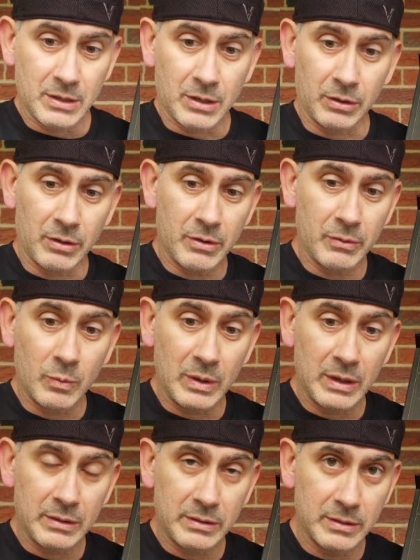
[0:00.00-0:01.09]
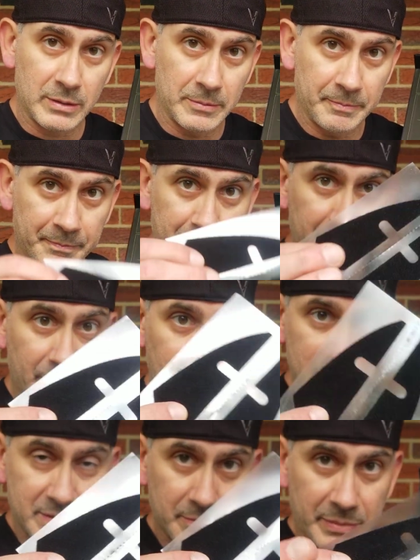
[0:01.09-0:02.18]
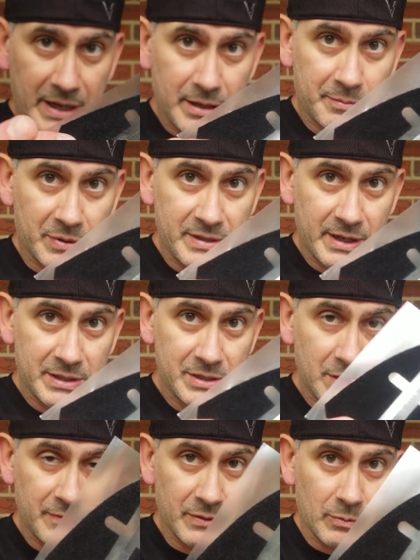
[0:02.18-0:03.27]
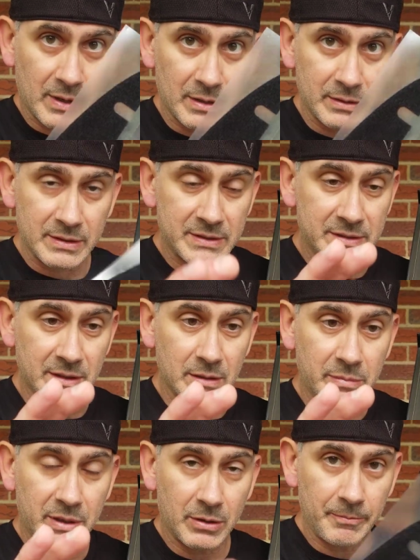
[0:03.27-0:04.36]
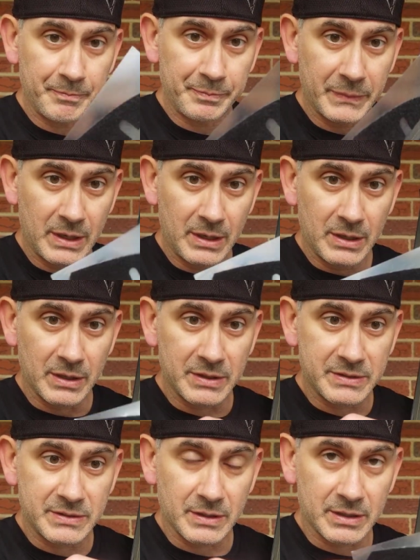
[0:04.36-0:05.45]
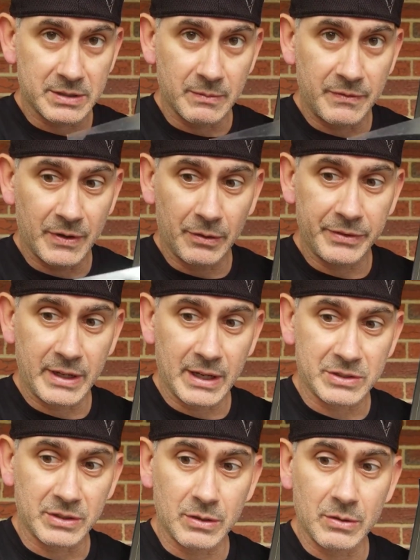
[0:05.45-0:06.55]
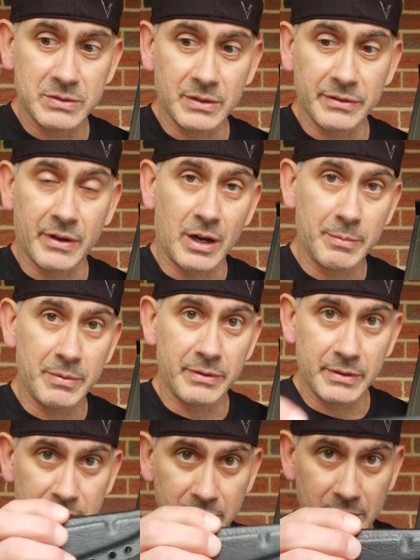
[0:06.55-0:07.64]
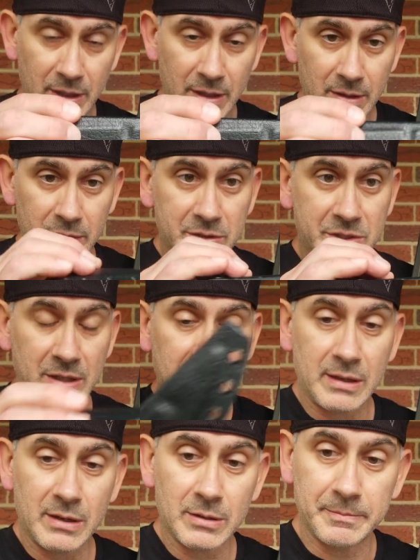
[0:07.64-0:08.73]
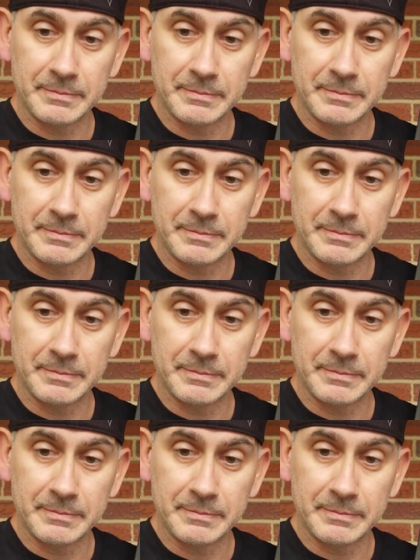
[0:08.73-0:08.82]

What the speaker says: along with some padded protection if you're wearing this in the belt. This is some felt that actually goes on top of the sheath here,